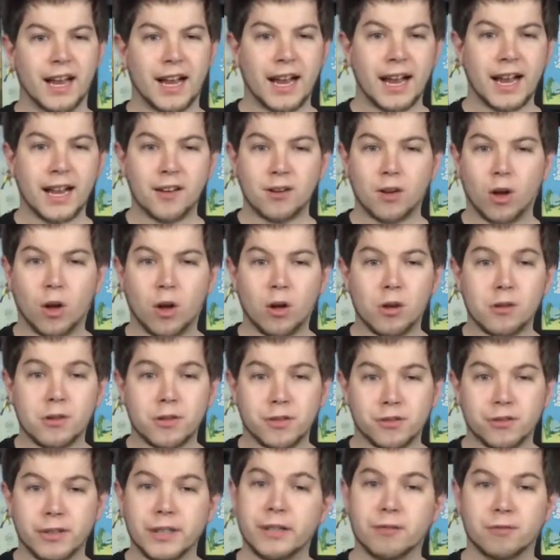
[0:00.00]
and all
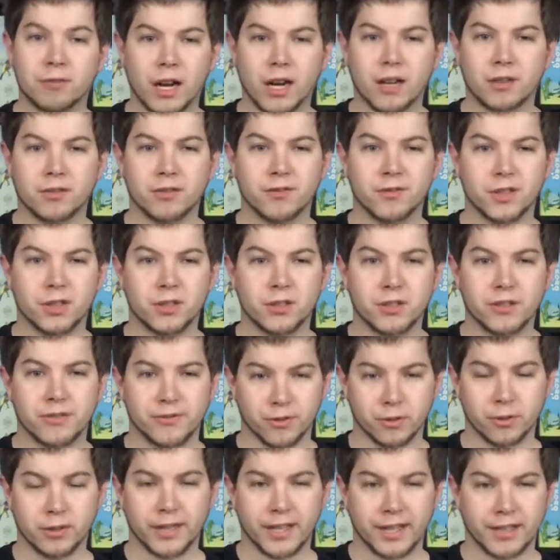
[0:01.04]
3 rock reviews
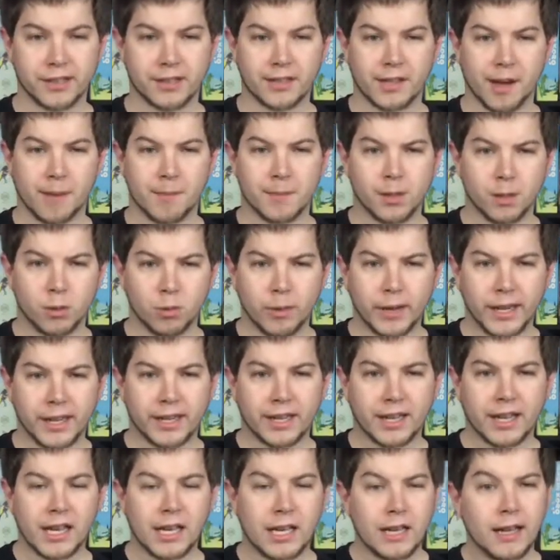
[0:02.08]
for Kingdomino Week.